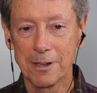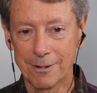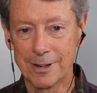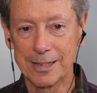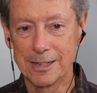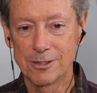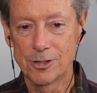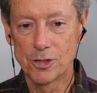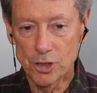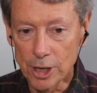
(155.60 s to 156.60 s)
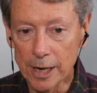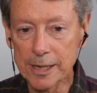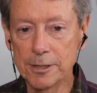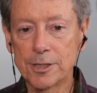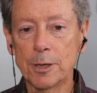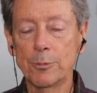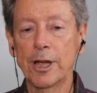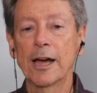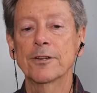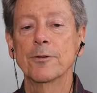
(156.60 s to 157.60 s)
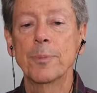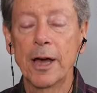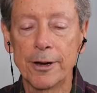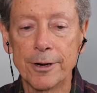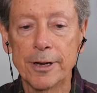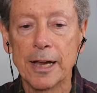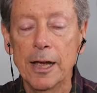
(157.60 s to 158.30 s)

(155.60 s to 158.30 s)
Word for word: right? Stuck in some reactive pattern.